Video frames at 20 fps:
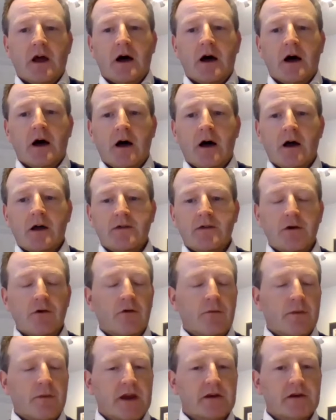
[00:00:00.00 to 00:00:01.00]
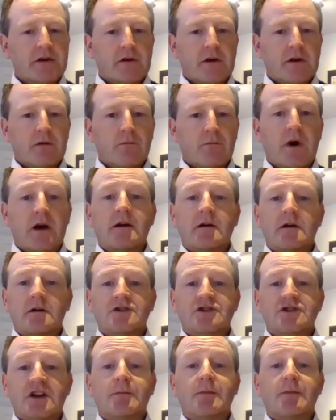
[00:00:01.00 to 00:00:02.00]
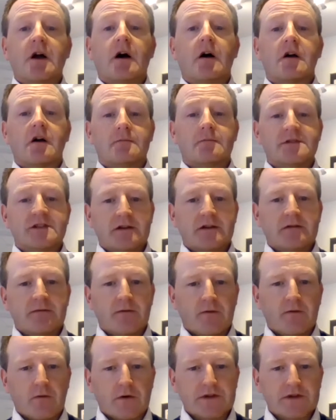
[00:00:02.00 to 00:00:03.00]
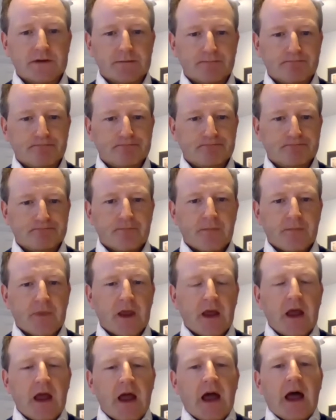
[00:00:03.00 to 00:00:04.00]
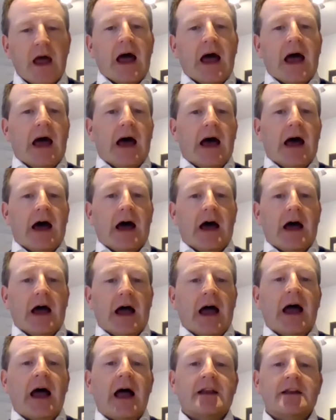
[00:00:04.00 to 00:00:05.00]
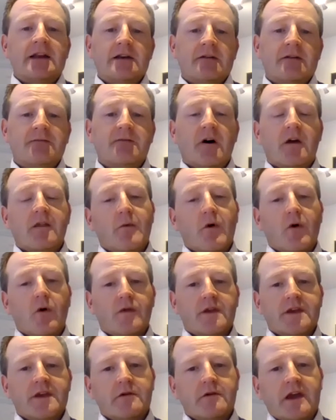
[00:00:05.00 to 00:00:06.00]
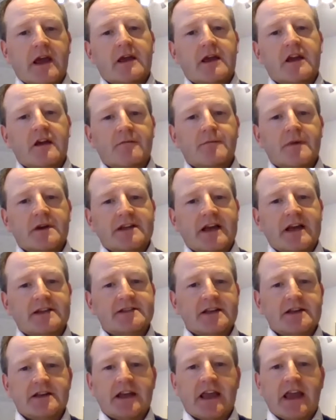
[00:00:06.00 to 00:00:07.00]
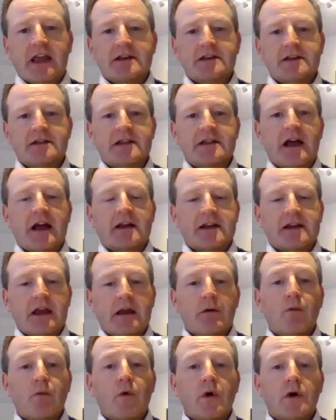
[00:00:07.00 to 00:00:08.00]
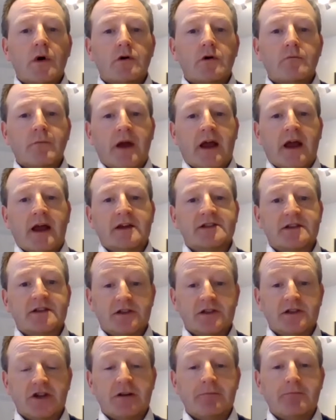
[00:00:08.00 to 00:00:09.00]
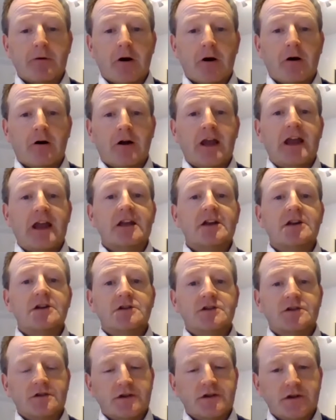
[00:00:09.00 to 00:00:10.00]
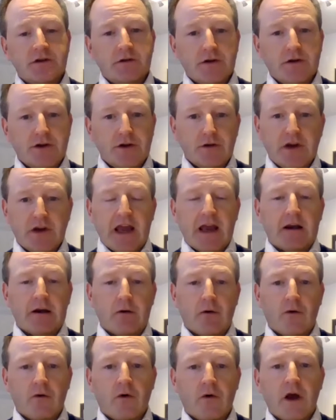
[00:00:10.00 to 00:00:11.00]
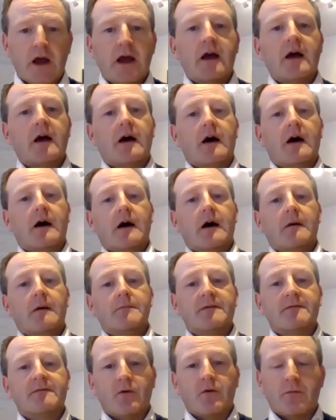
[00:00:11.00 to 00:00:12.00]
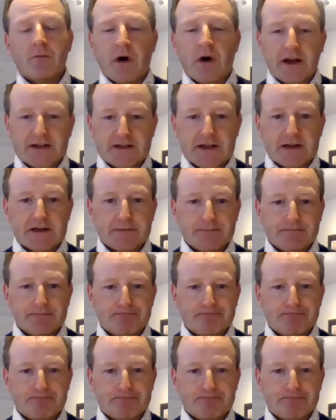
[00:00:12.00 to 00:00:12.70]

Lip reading: the European Union when GDPR comes into force. And furthermore, the UK government has indicated that it will pass the GDPR into UK law before Brexit.